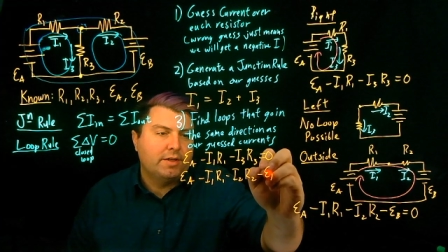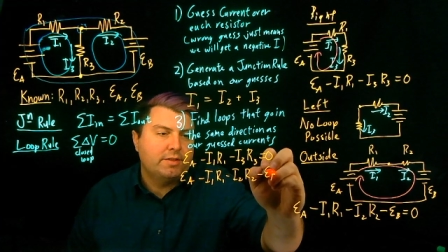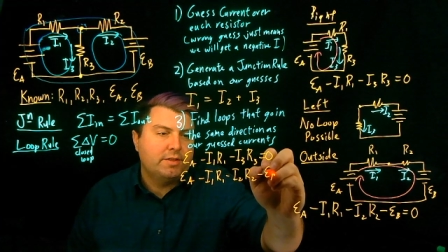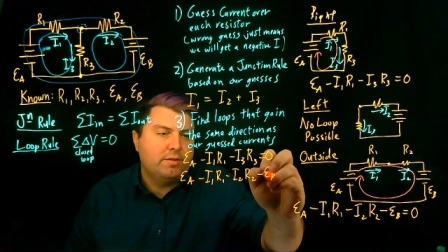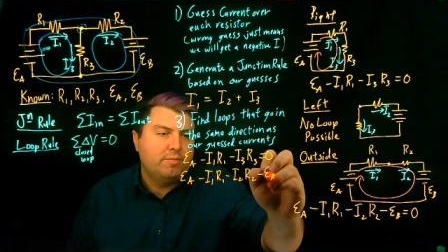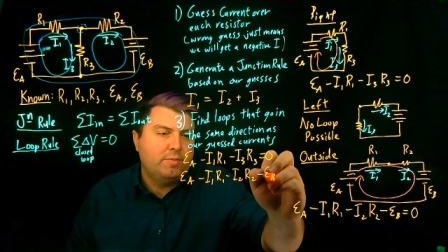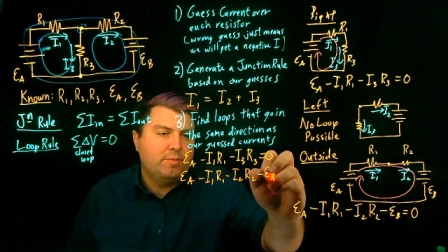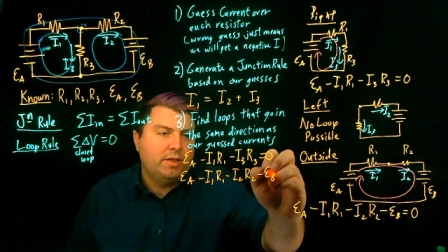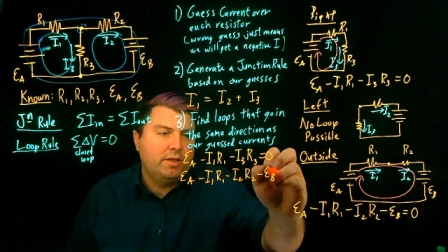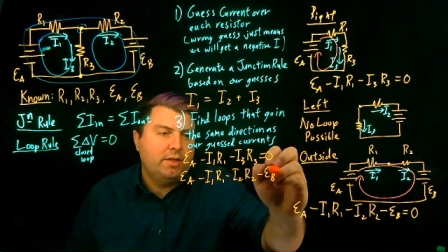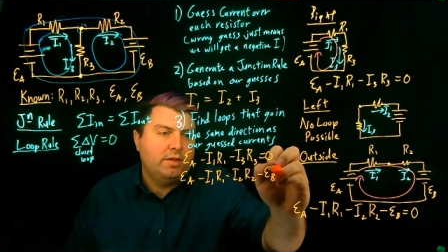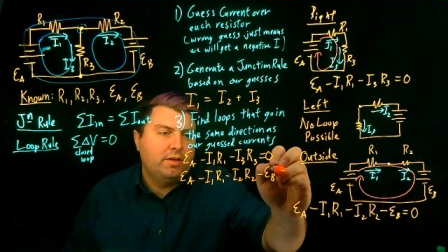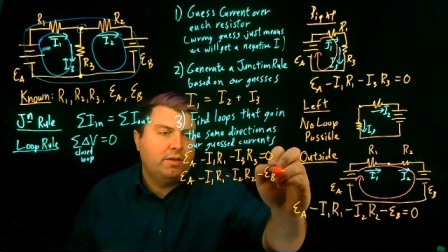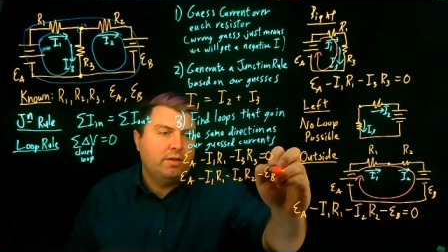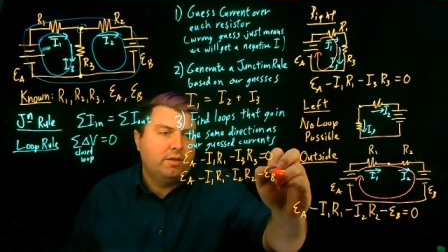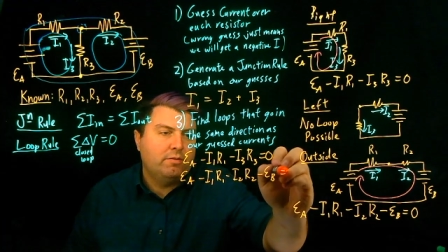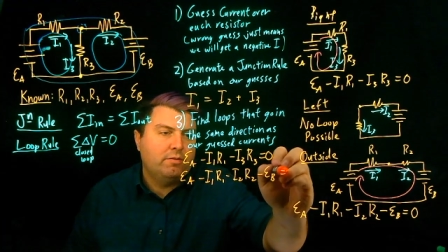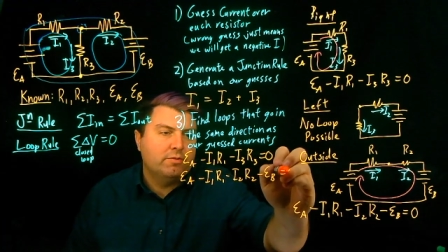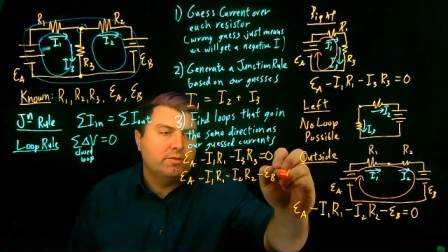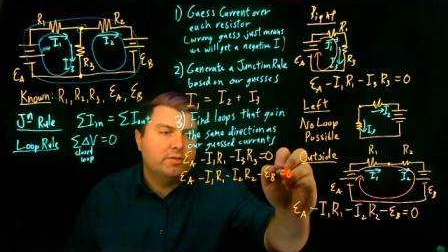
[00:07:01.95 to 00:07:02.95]
EB
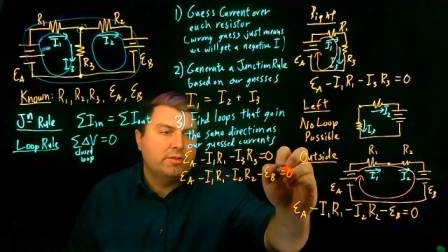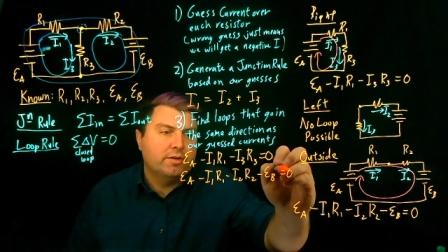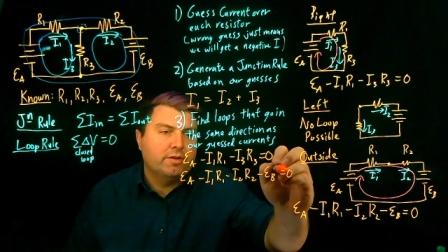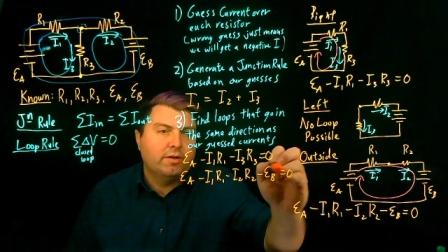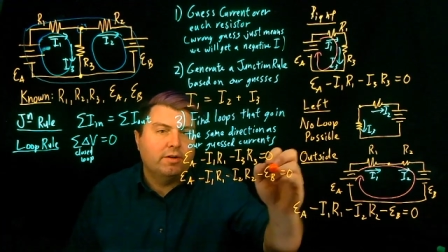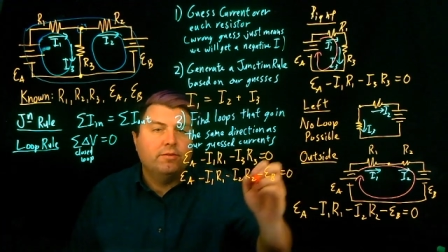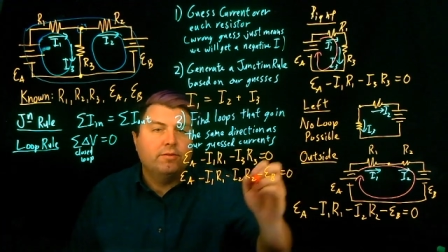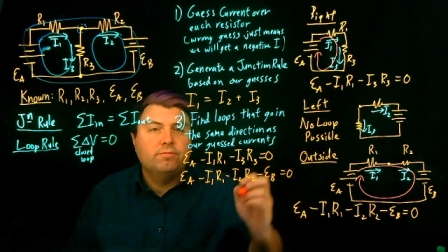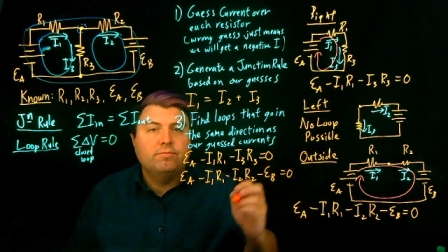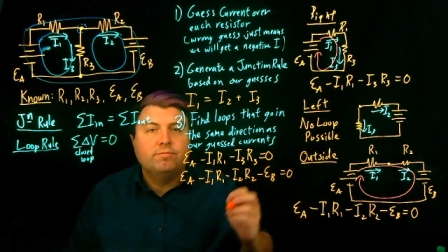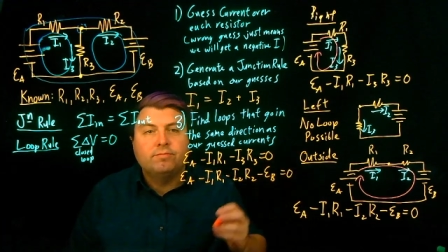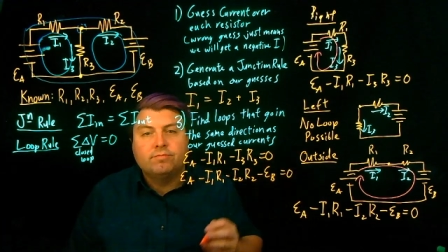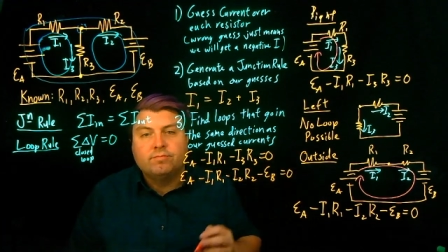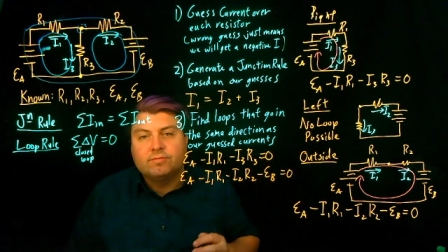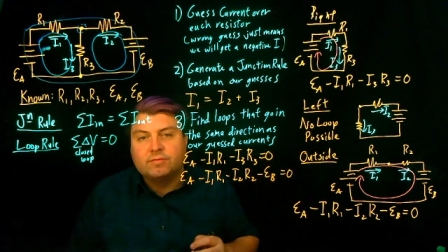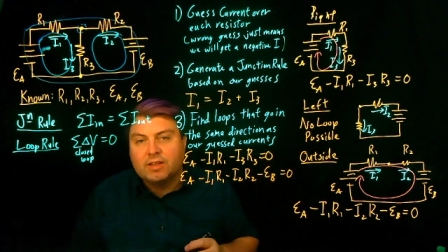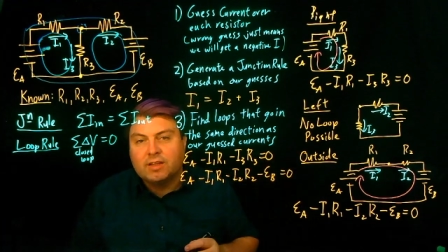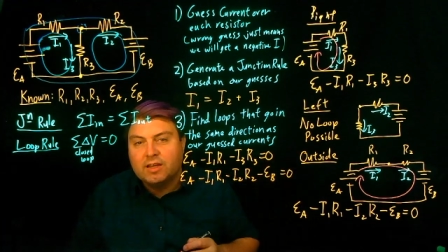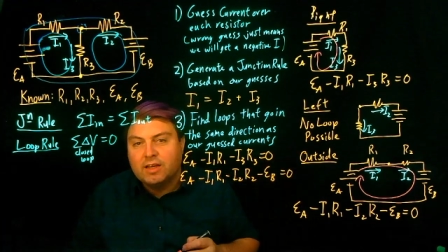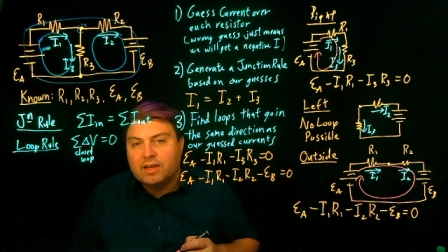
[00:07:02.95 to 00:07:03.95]
equals 0.
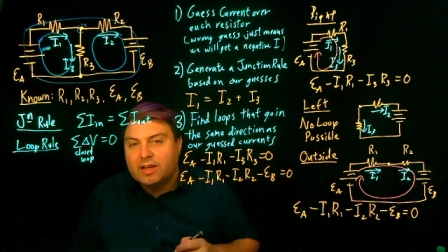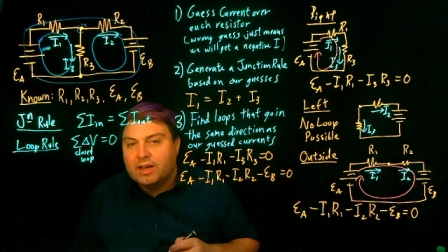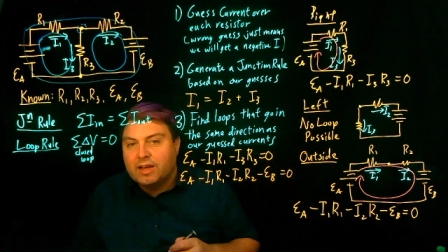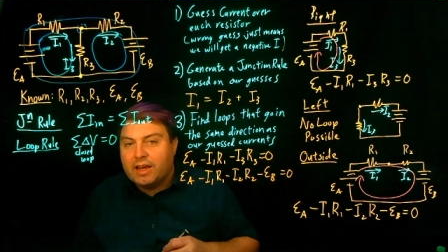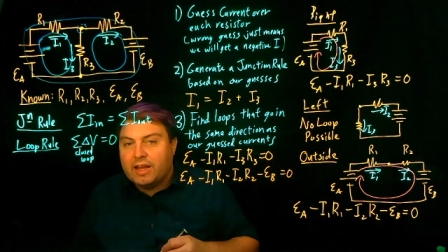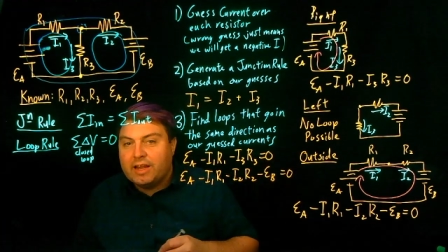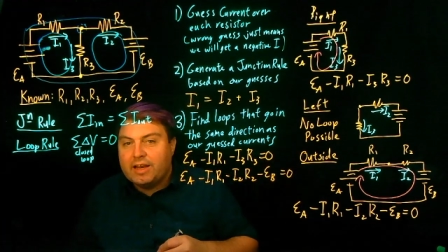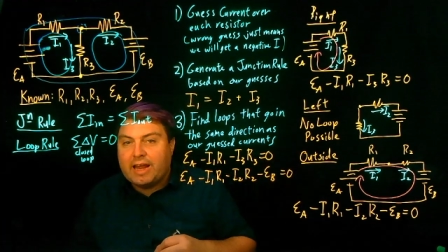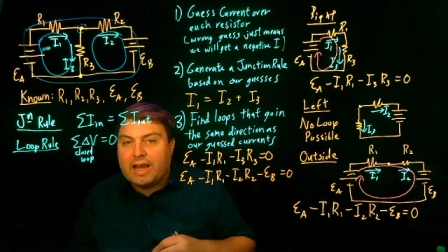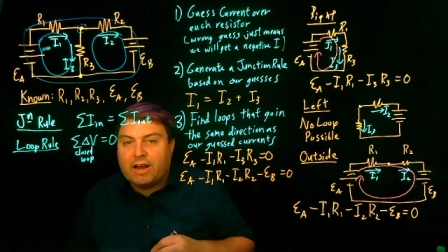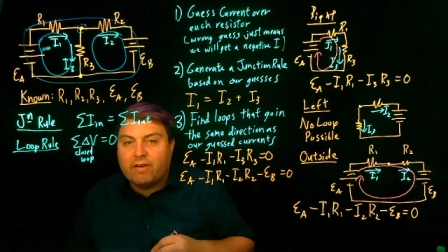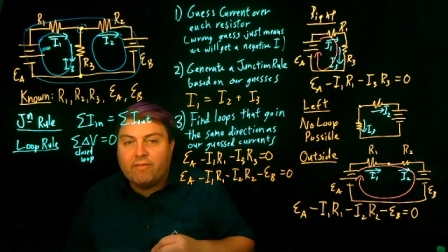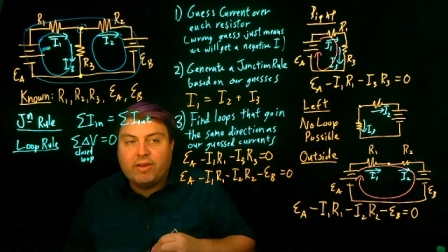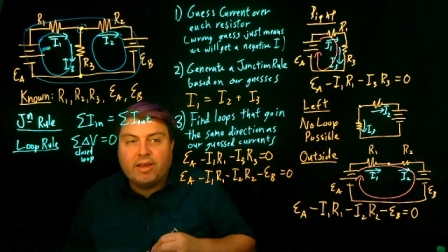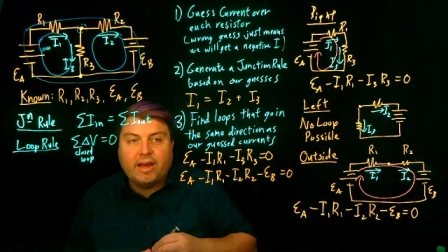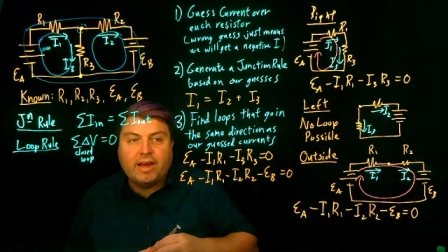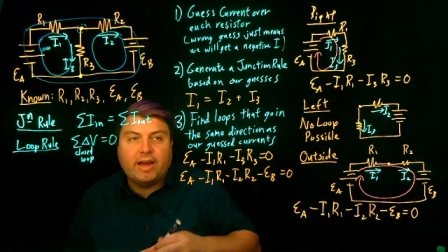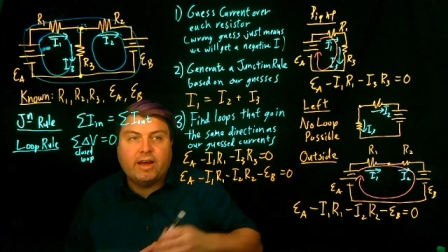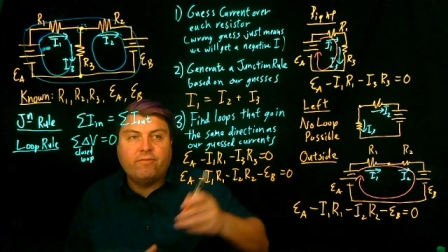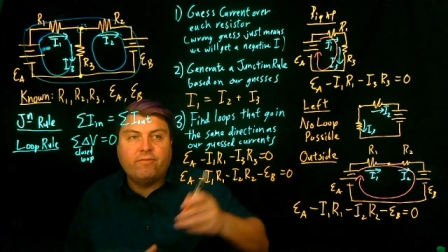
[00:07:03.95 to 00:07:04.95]
And now we
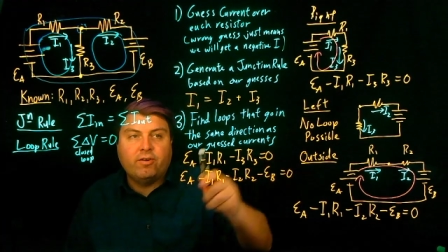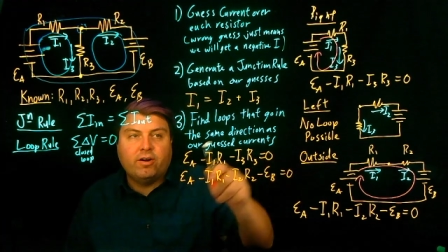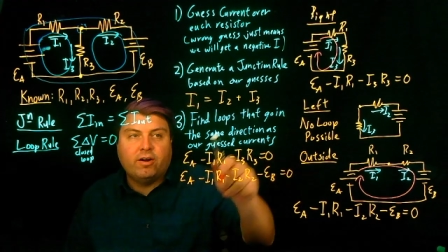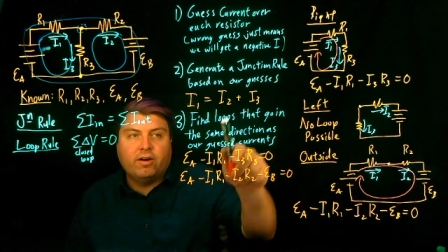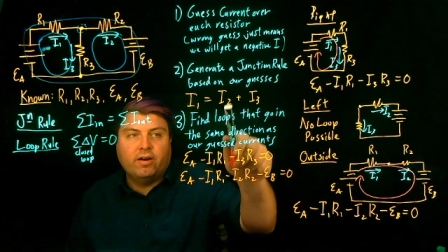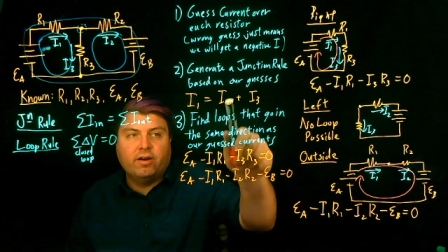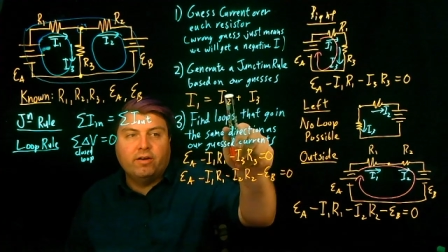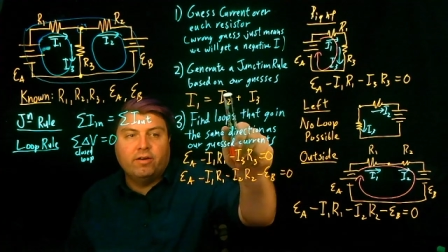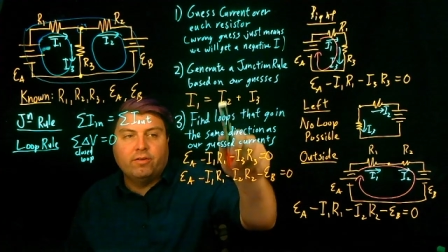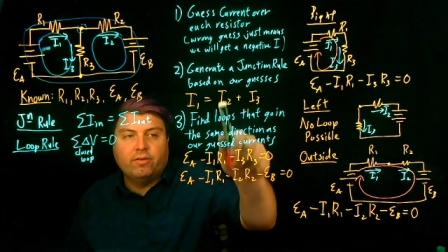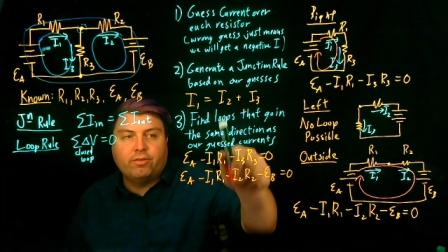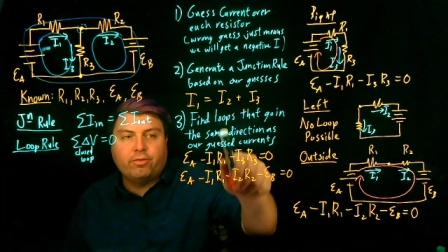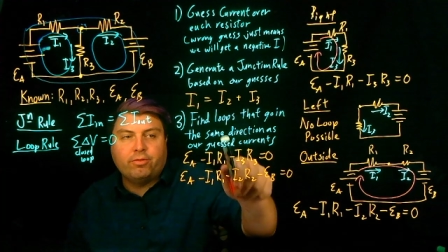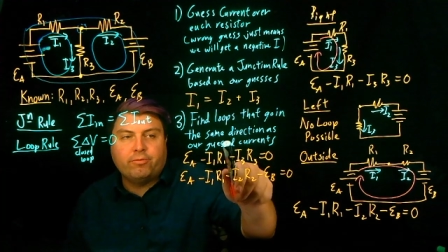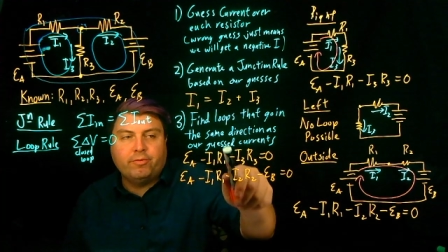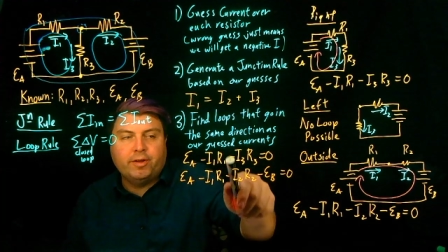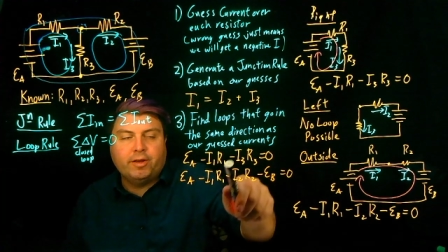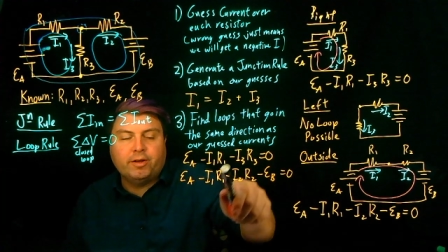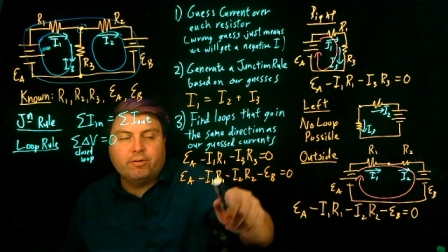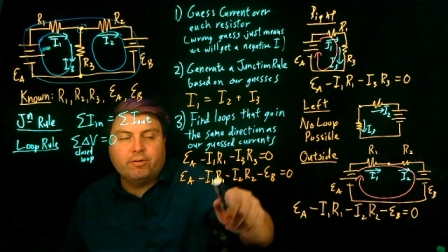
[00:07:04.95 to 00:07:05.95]
have our
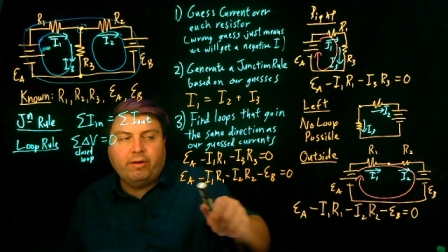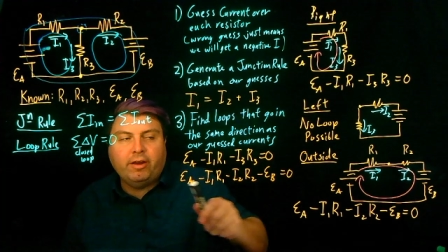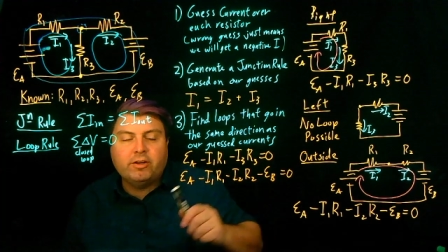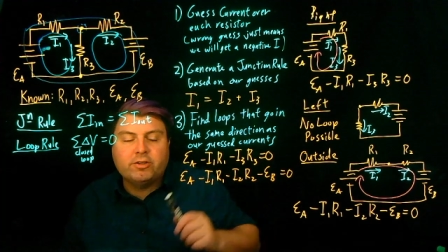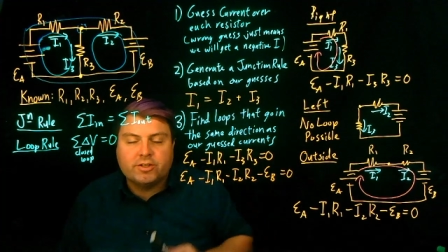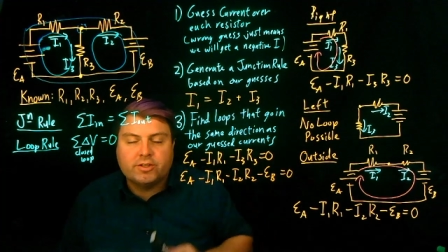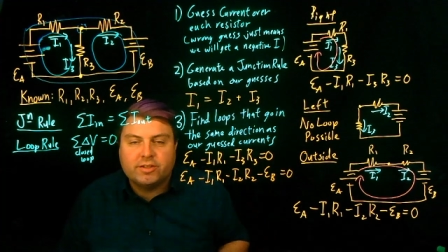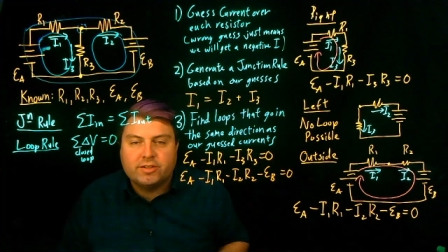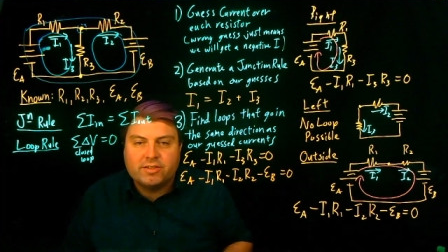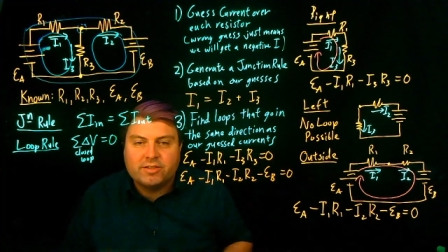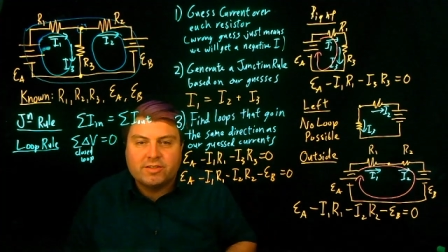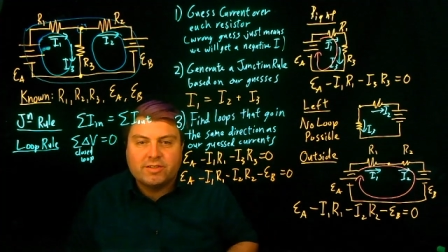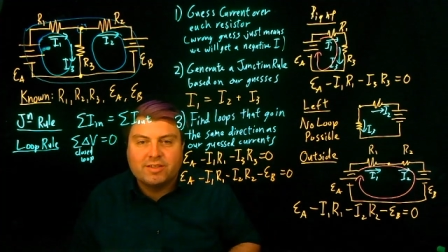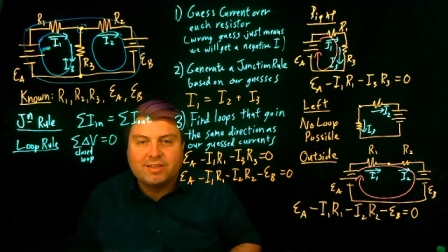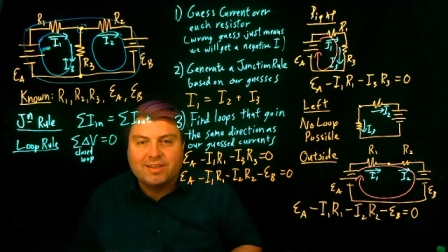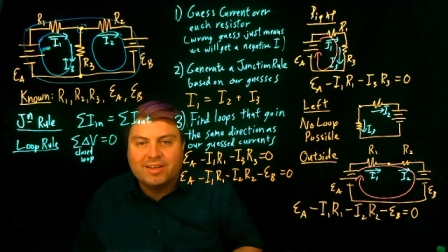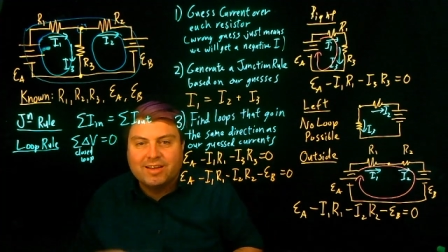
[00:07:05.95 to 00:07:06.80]
three equations